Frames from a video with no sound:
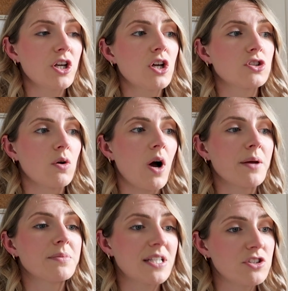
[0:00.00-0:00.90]
So I am
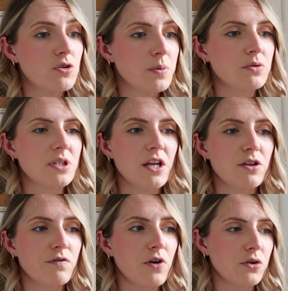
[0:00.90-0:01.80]
distributing the
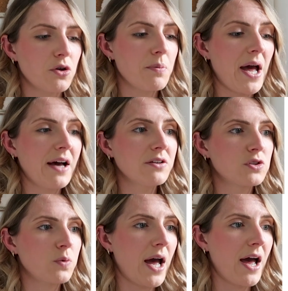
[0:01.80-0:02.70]
volume
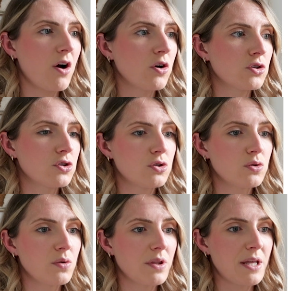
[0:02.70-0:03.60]
elsewhere onto
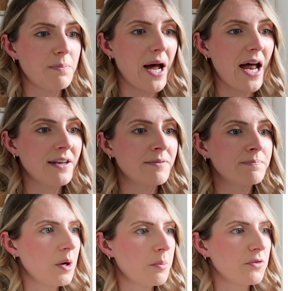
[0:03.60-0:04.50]
the pattern
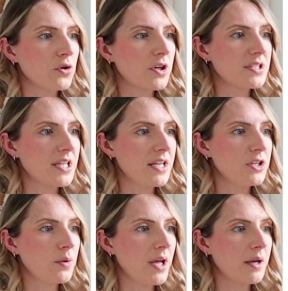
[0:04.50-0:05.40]
before
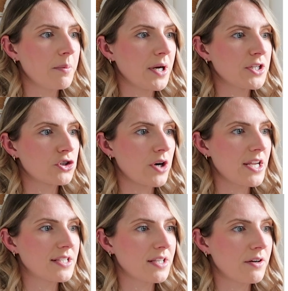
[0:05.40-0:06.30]
continuing my trace
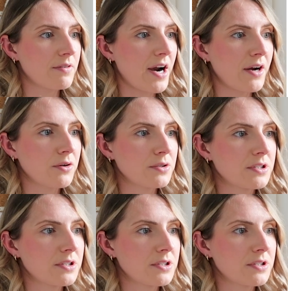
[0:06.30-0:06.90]
around.